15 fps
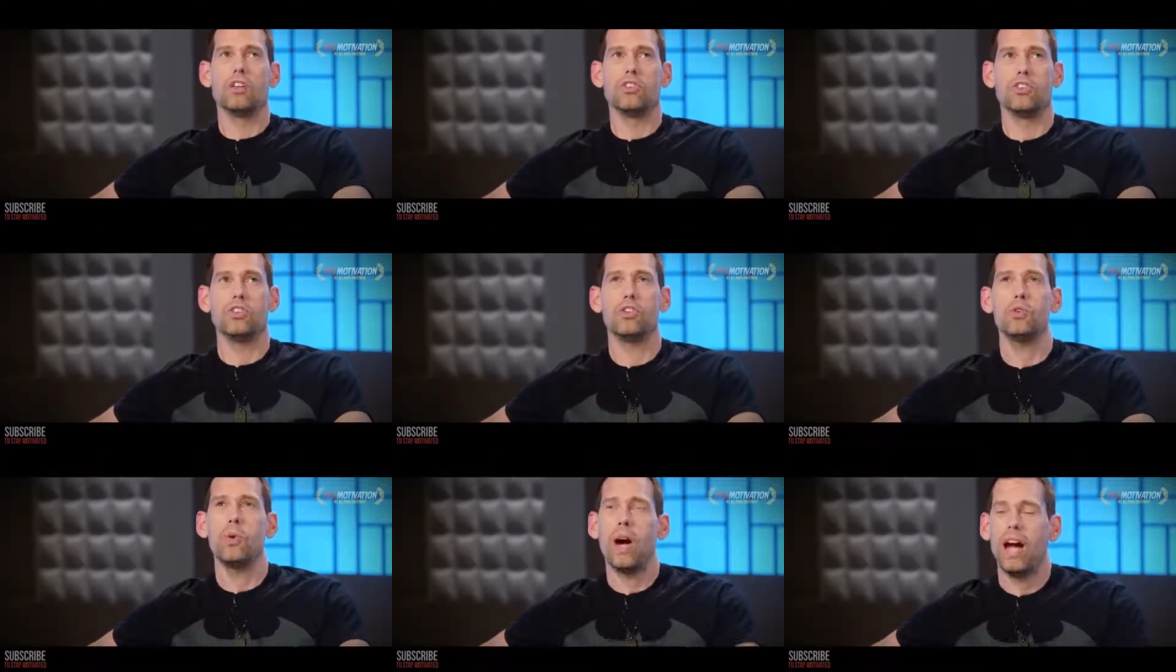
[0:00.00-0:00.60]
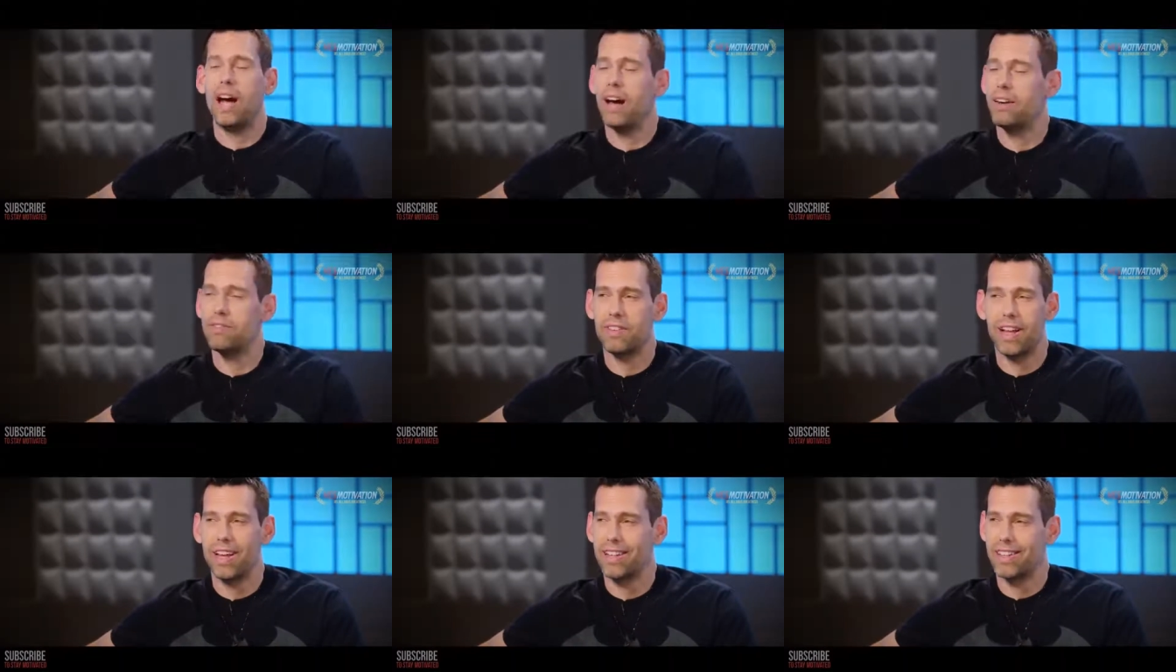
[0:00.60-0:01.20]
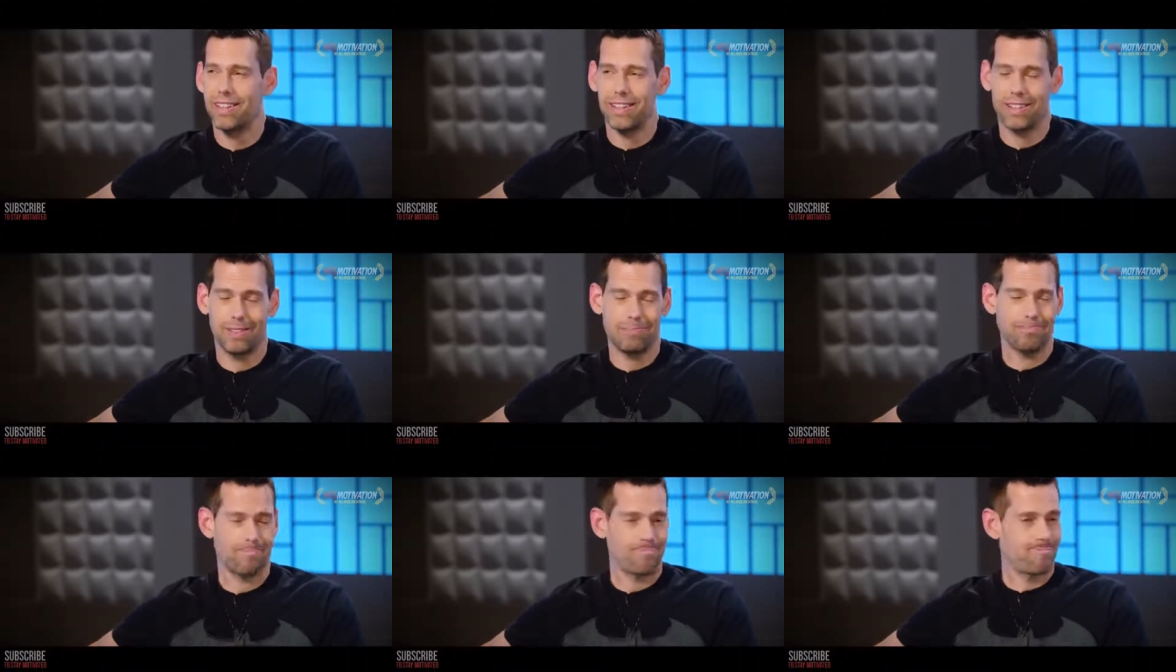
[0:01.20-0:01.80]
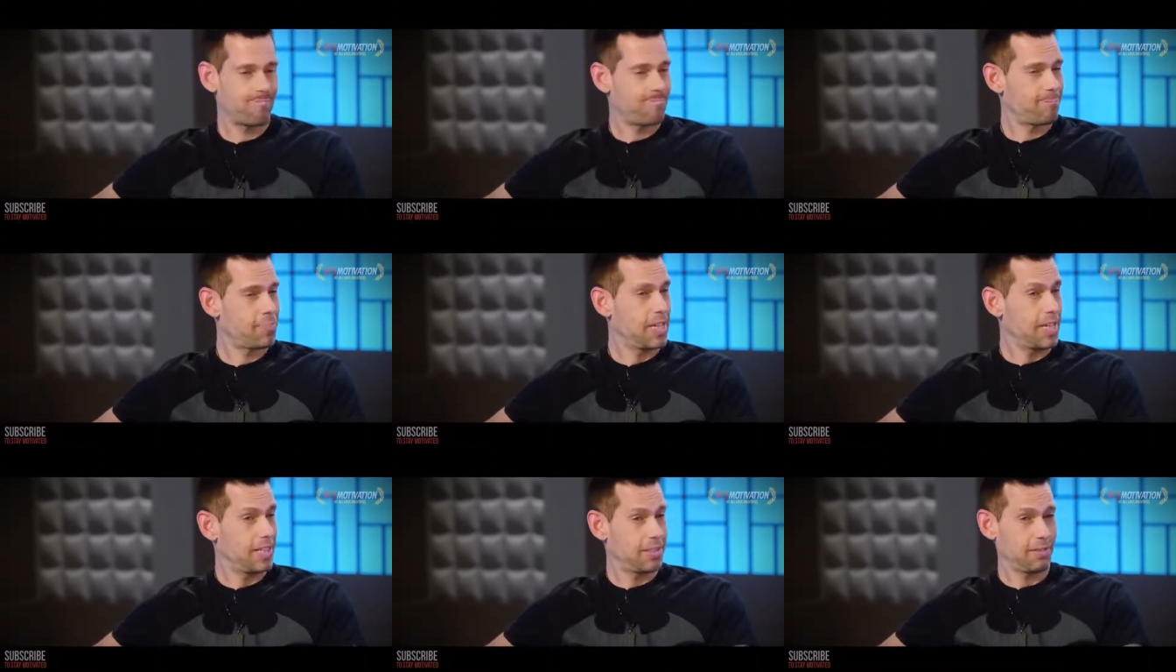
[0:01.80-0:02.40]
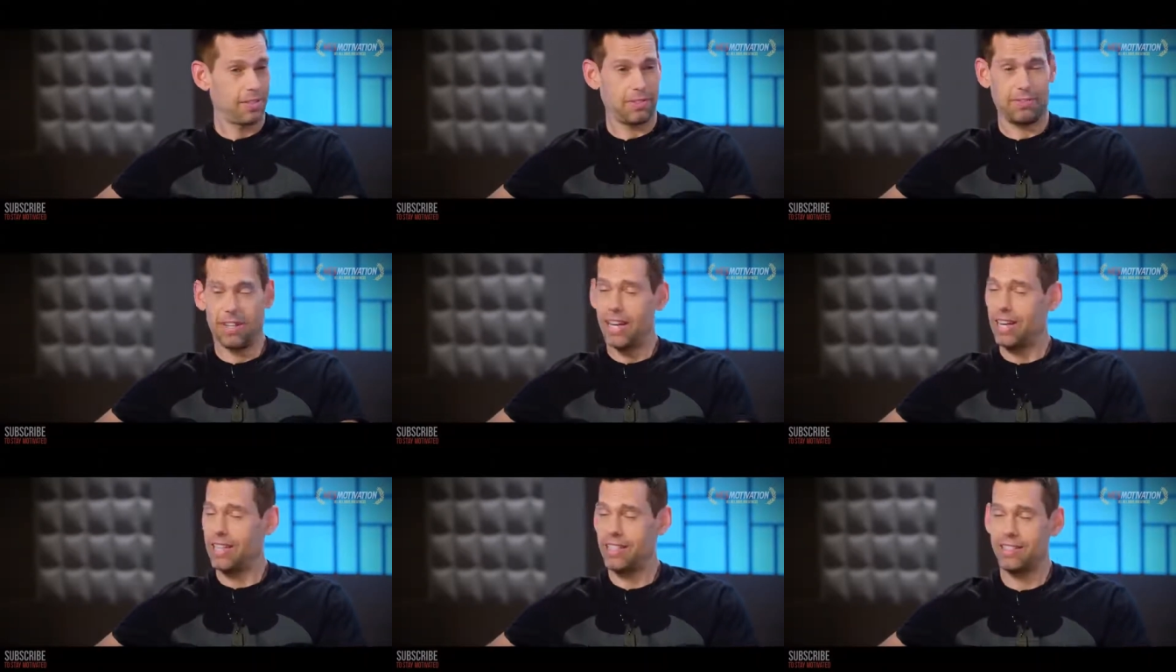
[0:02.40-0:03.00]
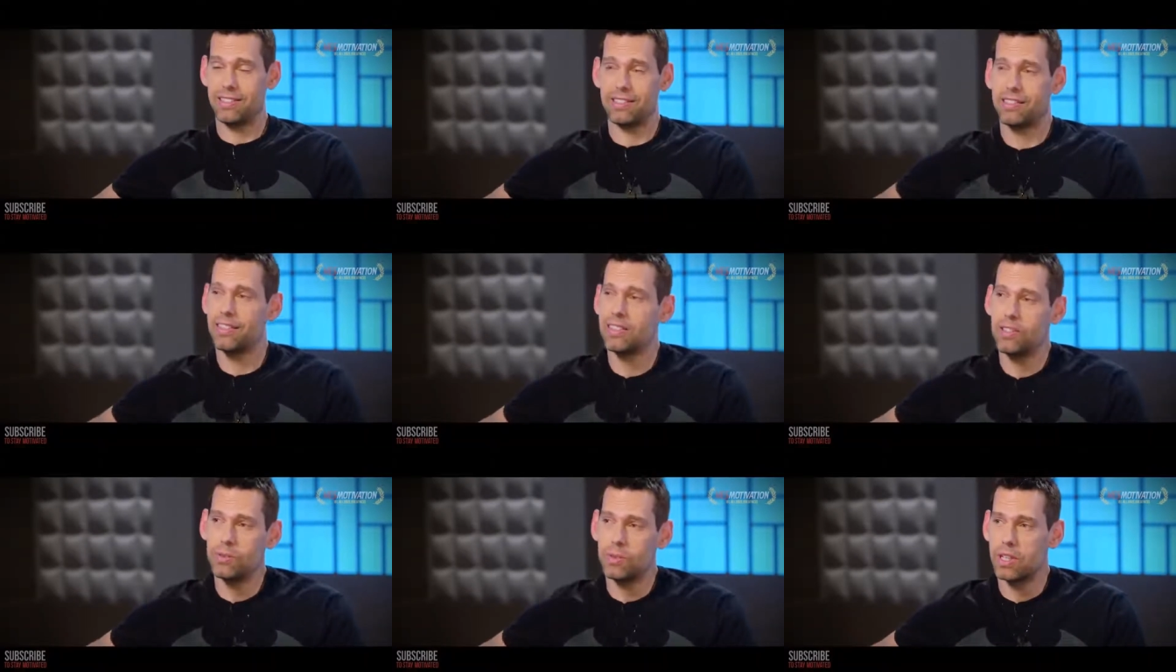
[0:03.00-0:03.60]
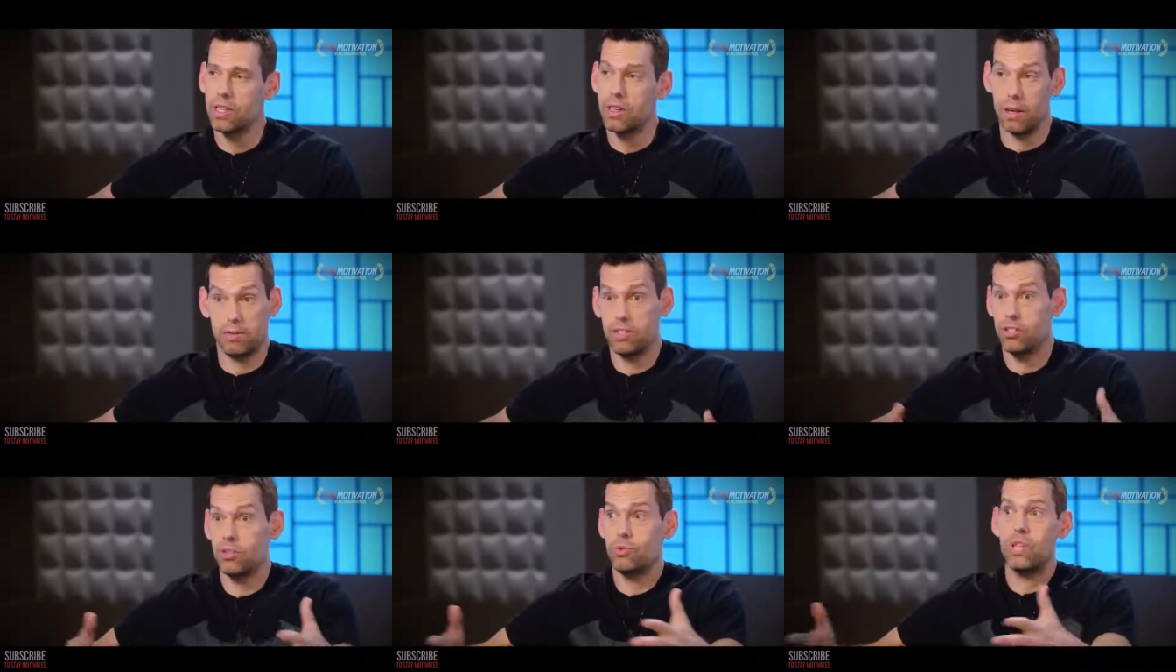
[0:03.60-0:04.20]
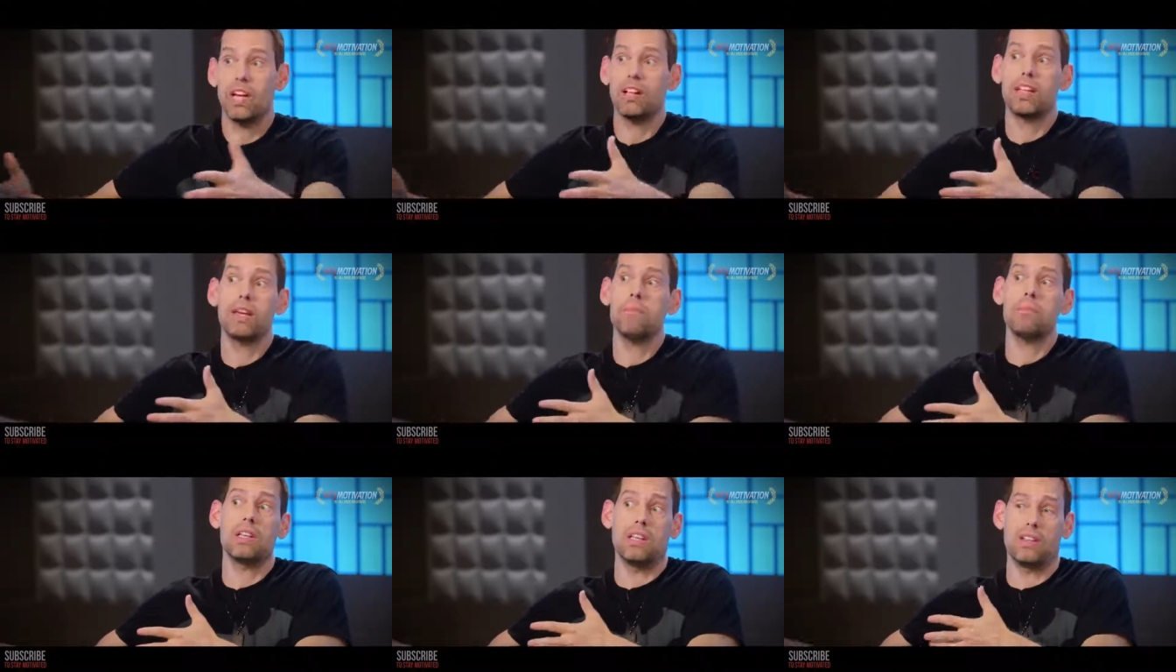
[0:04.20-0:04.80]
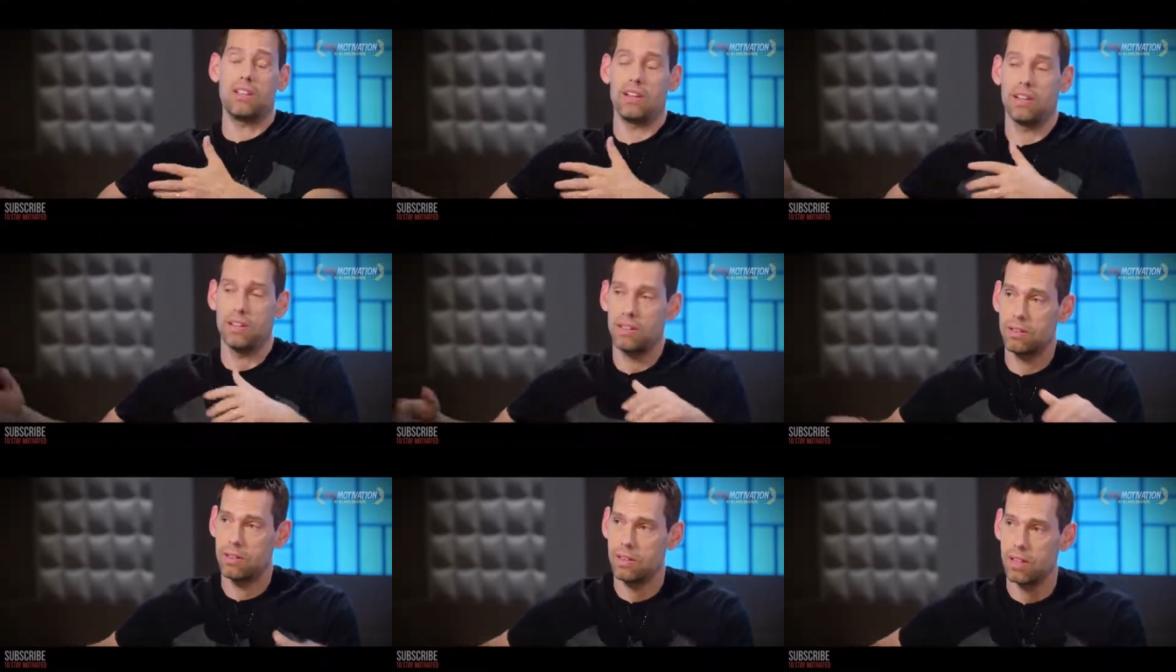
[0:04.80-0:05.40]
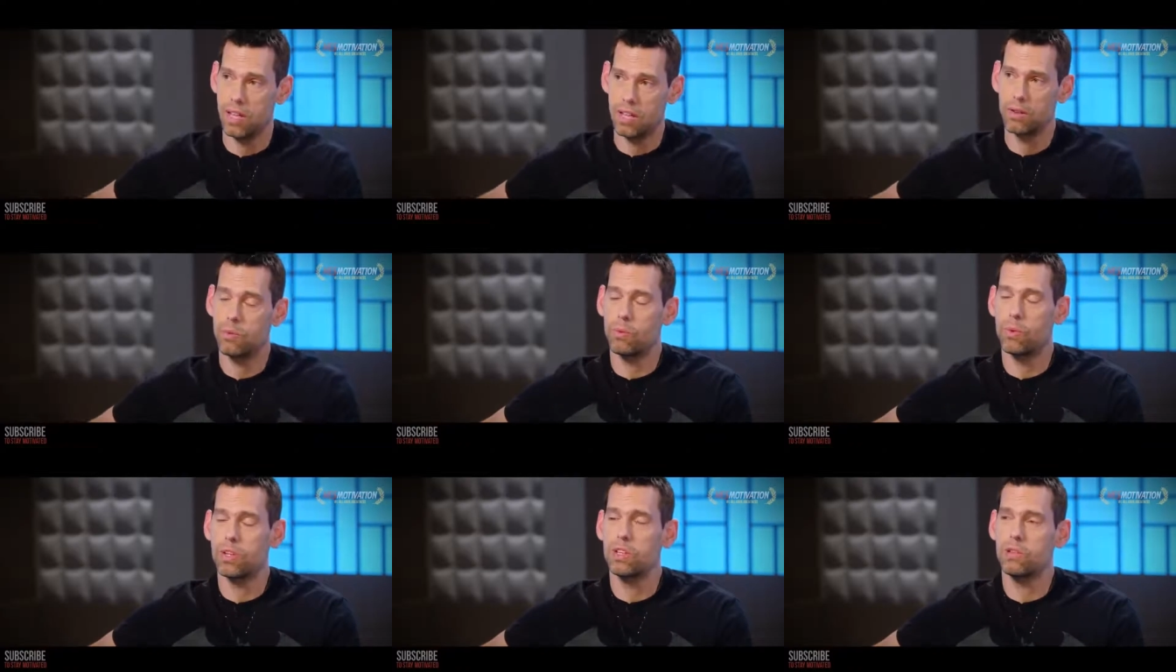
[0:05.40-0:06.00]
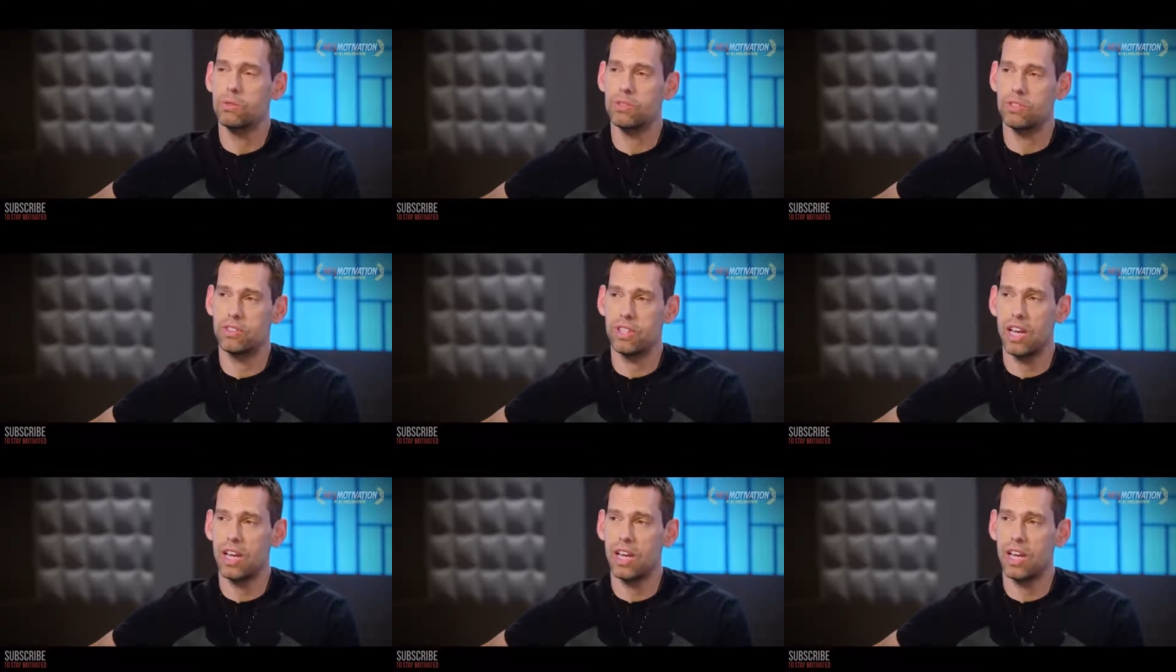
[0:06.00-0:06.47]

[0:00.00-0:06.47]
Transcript: Do you have like a piece of advice that you get? Or did you tell him anything? Like, what do you say?